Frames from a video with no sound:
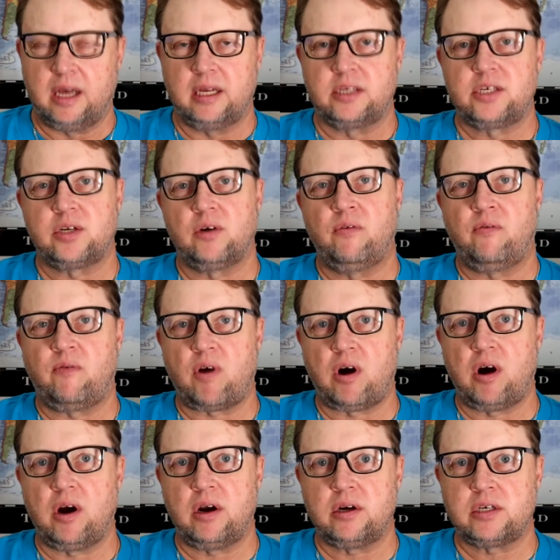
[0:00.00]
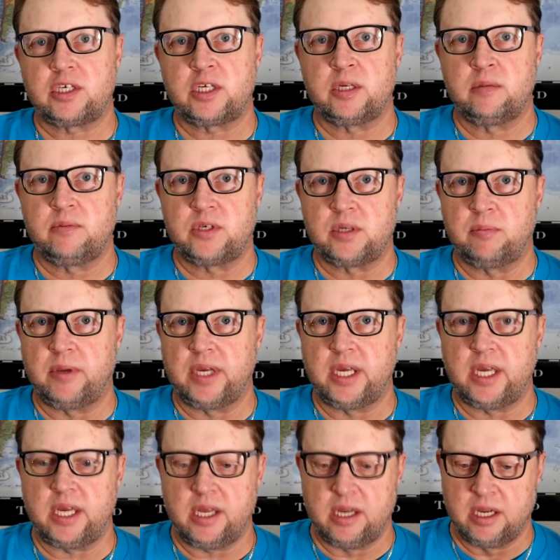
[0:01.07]
so far seems to
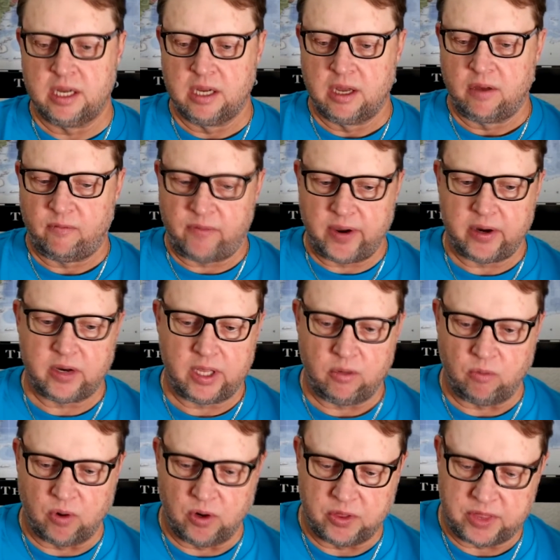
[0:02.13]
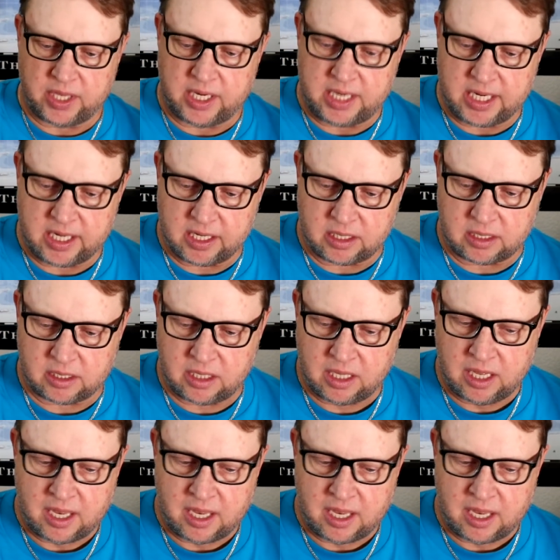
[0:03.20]
be fairly worth the deal.